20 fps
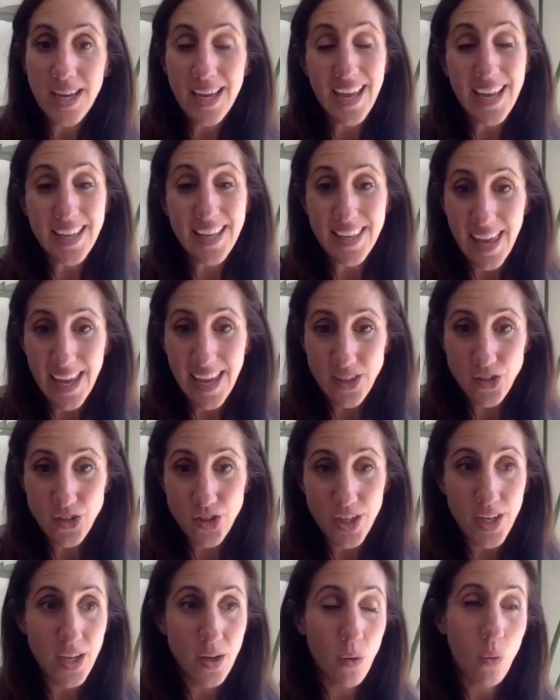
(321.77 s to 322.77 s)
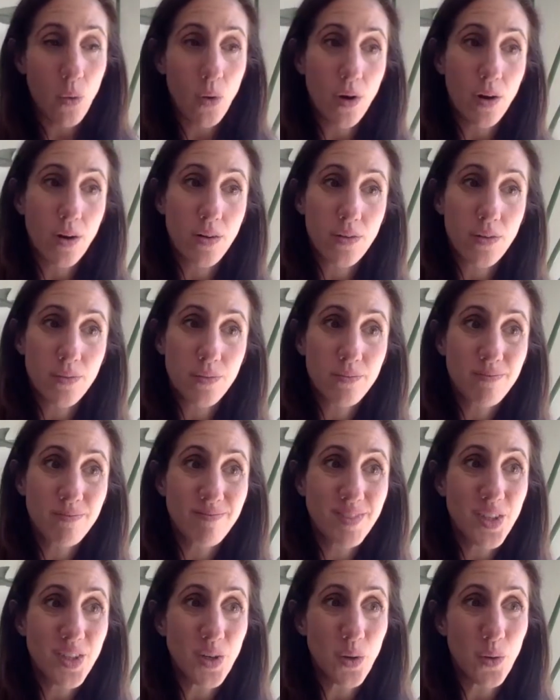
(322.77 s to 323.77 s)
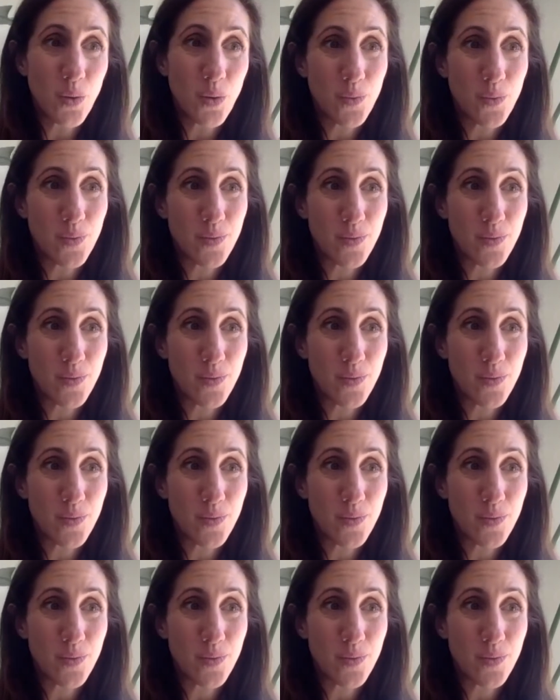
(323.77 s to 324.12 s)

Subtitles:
engaging or, you know,